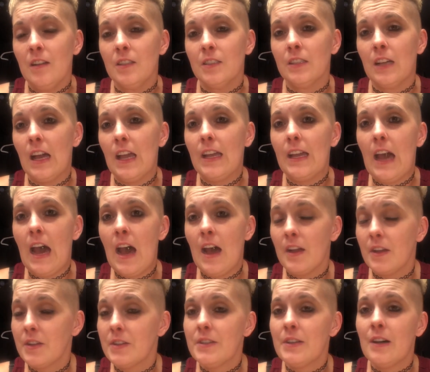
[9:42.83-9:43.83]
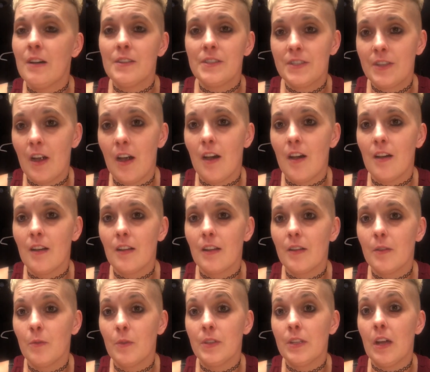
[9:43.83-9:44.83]
Like, I could not
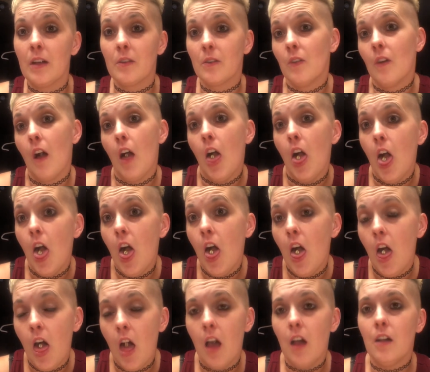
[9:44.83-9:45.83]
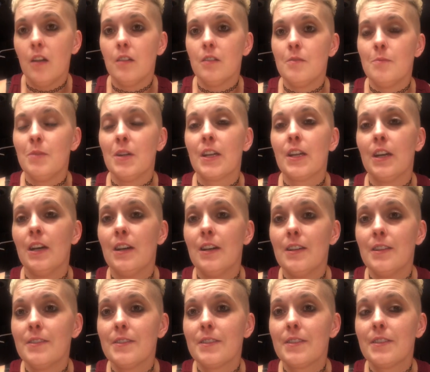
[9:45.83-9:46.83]
talk without going
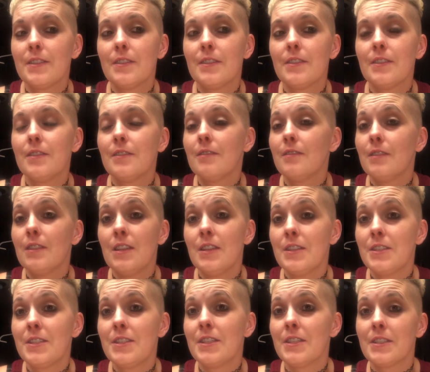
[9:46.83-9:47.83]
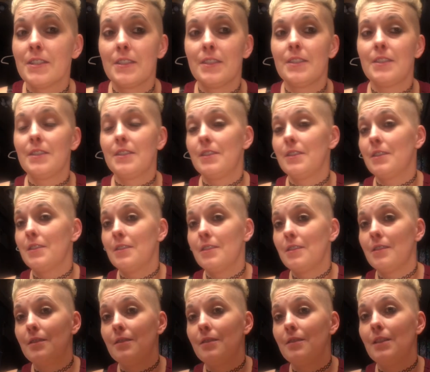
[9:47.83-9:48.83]
because
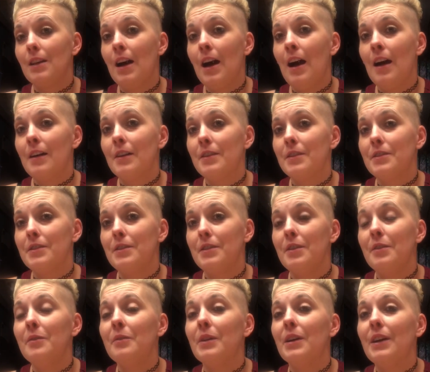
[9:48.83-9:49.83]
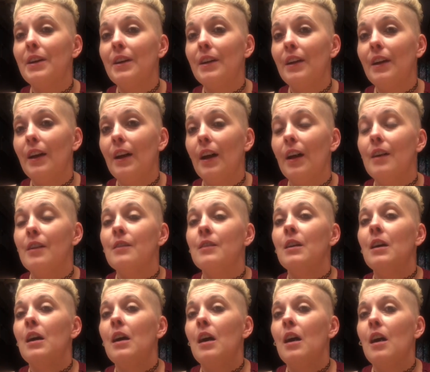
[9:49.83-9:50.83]
I couldn't do it.
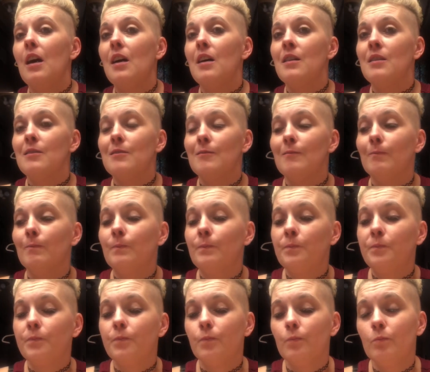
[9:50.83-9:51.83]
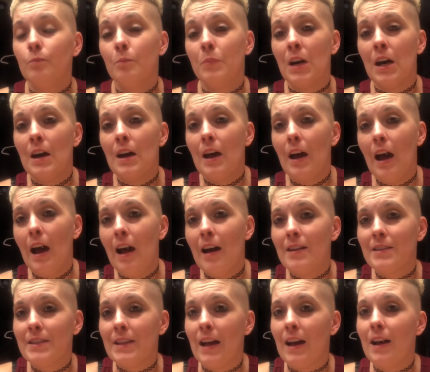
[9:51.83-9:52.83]
But
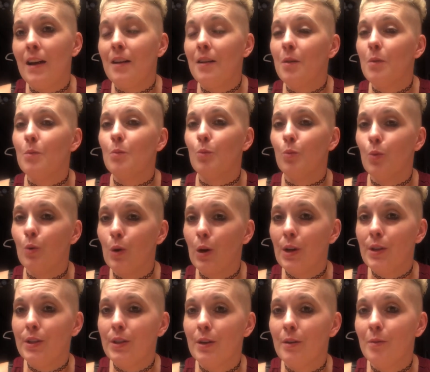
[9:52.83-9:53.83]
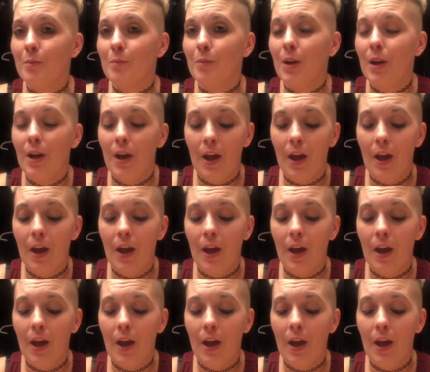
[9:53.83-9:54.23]
as I wore them